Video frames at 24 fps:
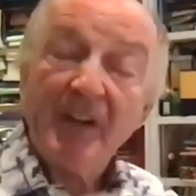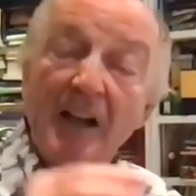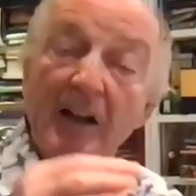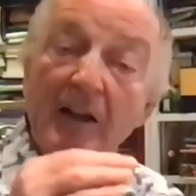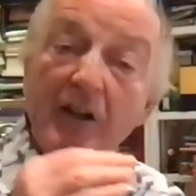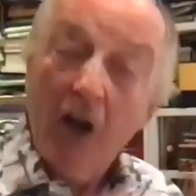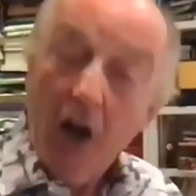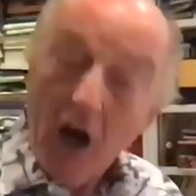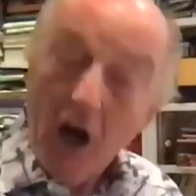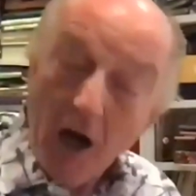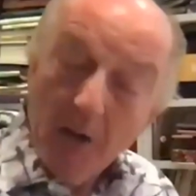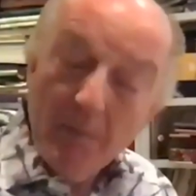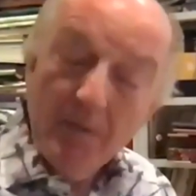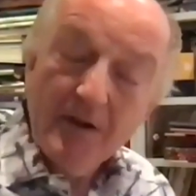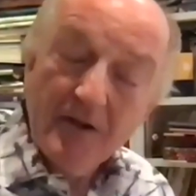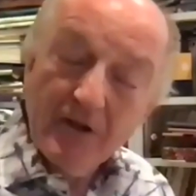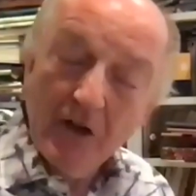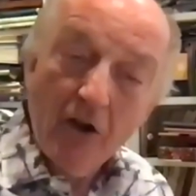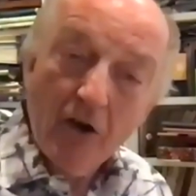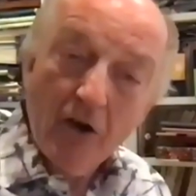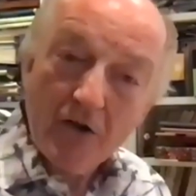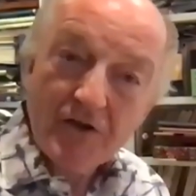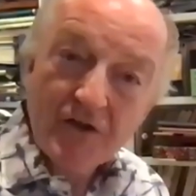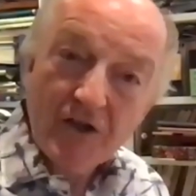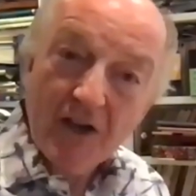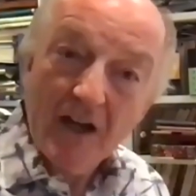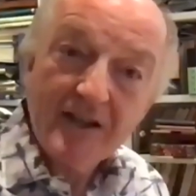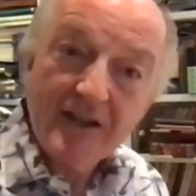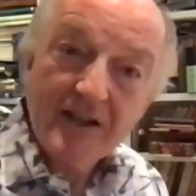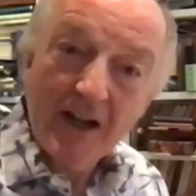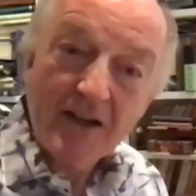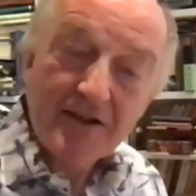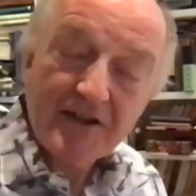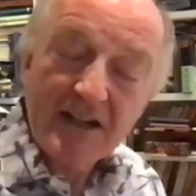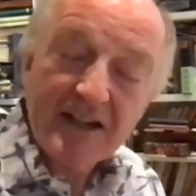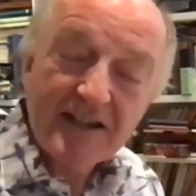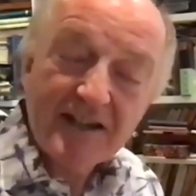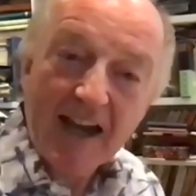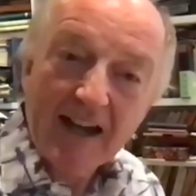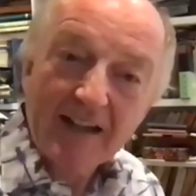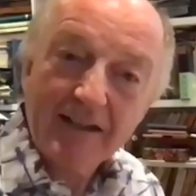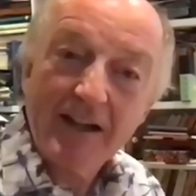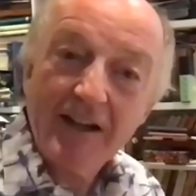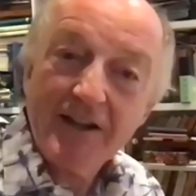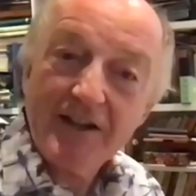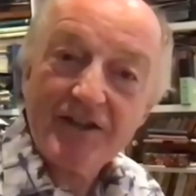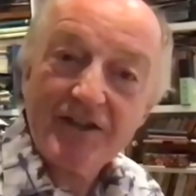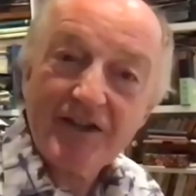Carbon dioxide does
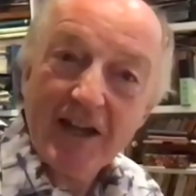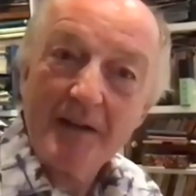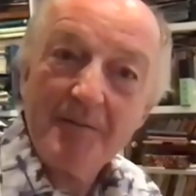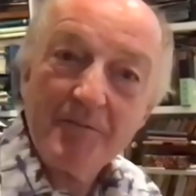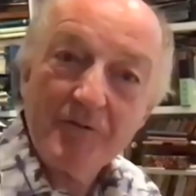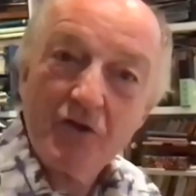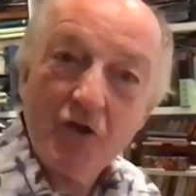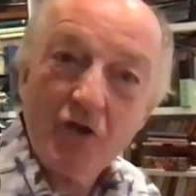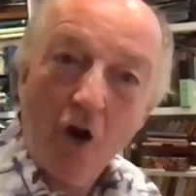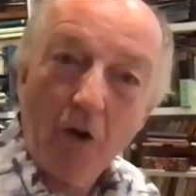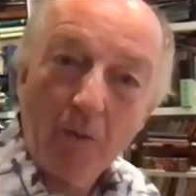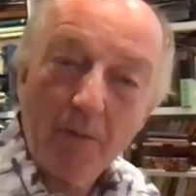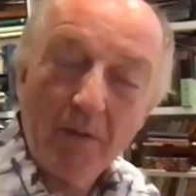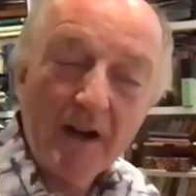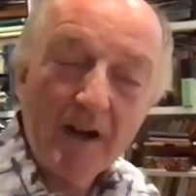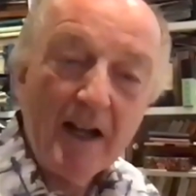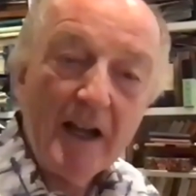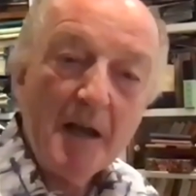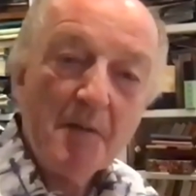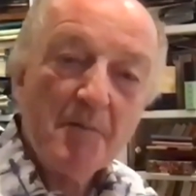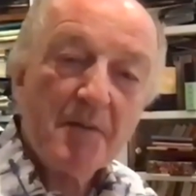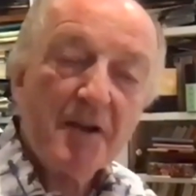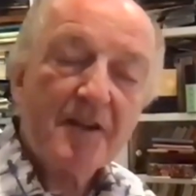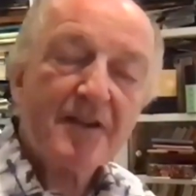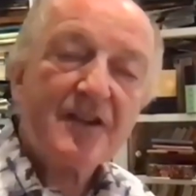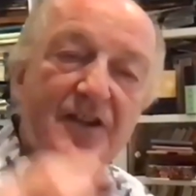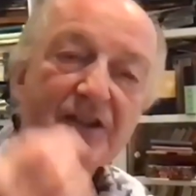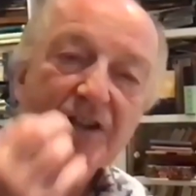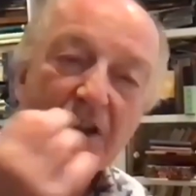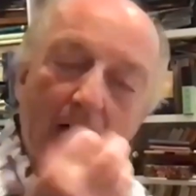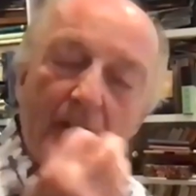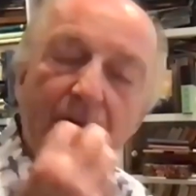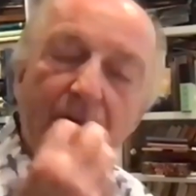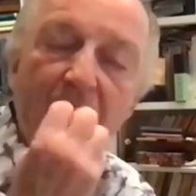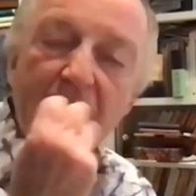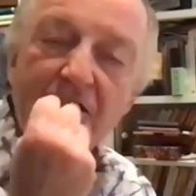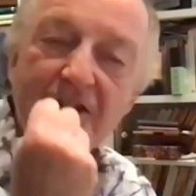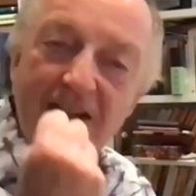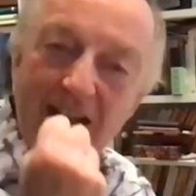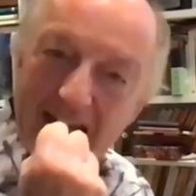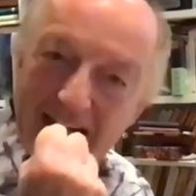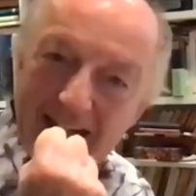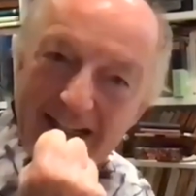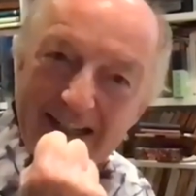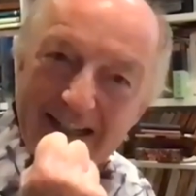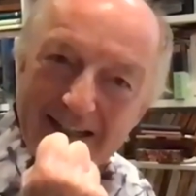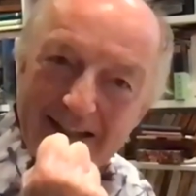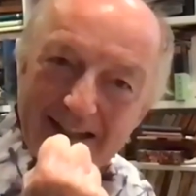exactly the same job, but sulfur
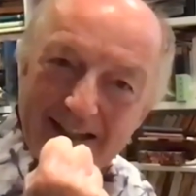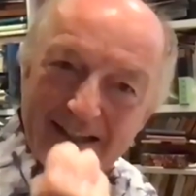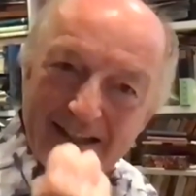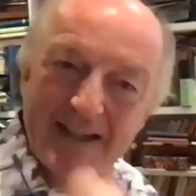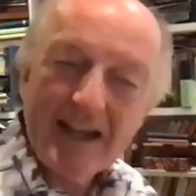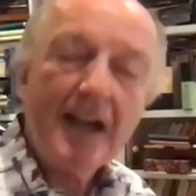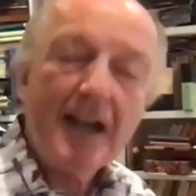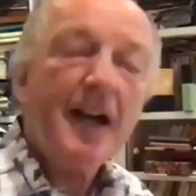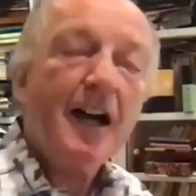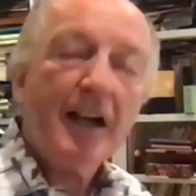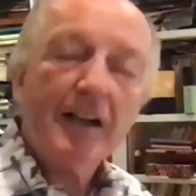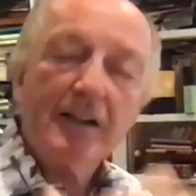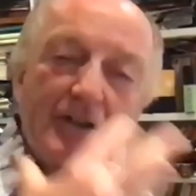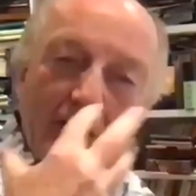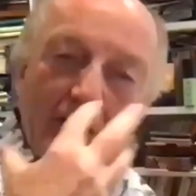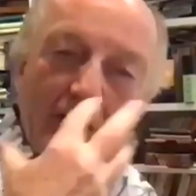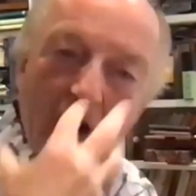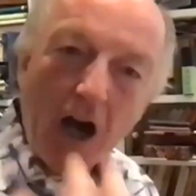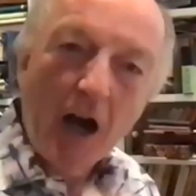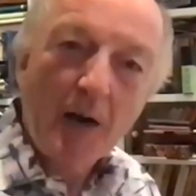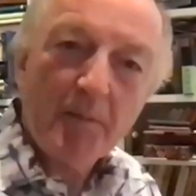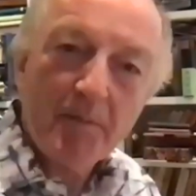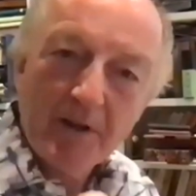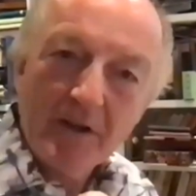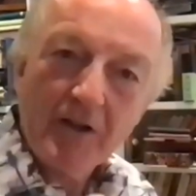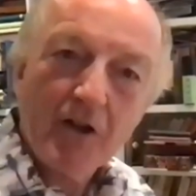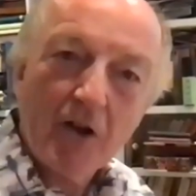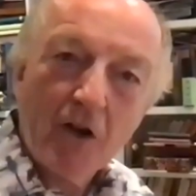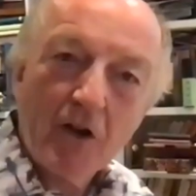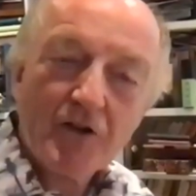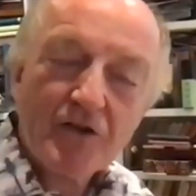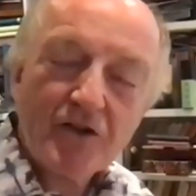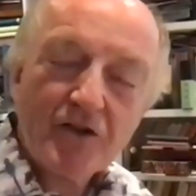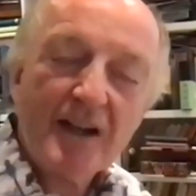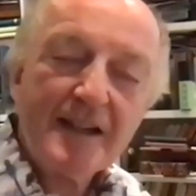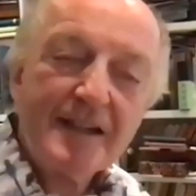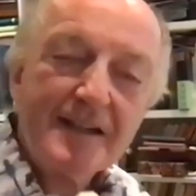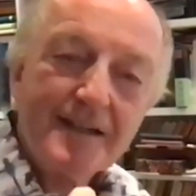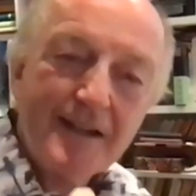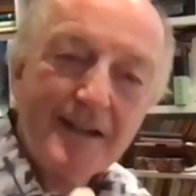tastes and carbon dioxide